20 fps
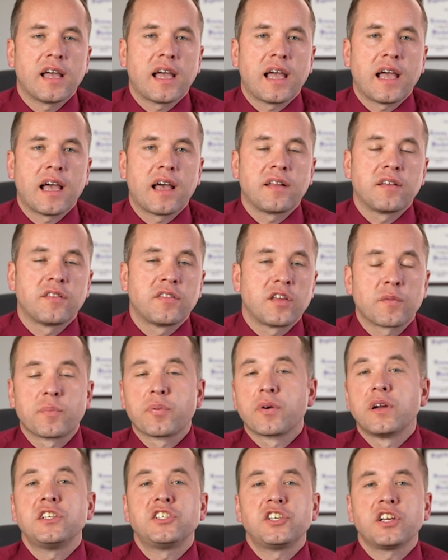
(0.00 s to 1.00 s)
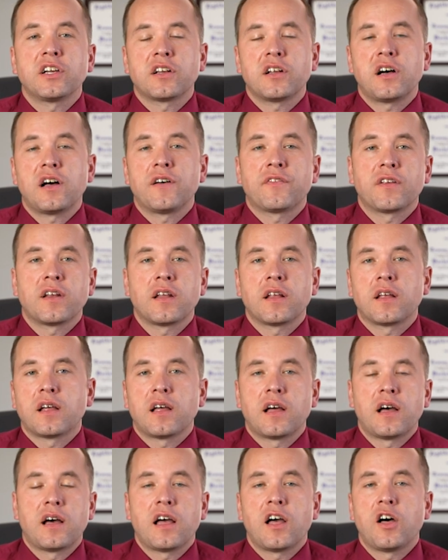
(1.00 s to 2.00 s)
and their preaching can often
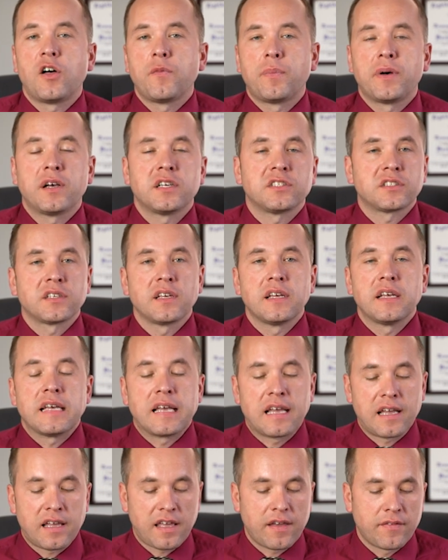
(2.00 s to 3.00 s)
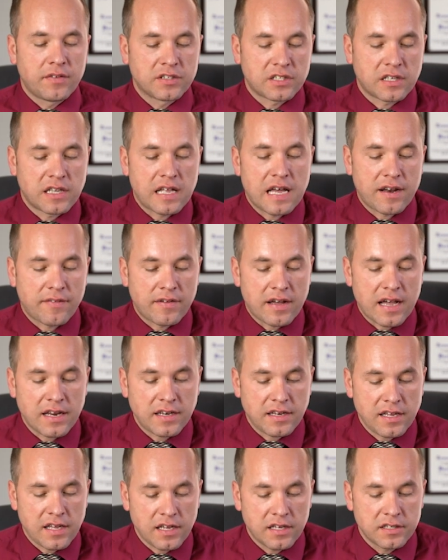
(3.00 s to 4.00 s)
help us and give us a lot of
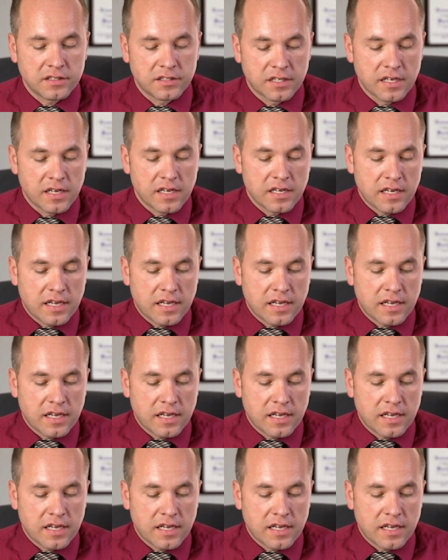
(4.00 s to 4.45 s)
ideas.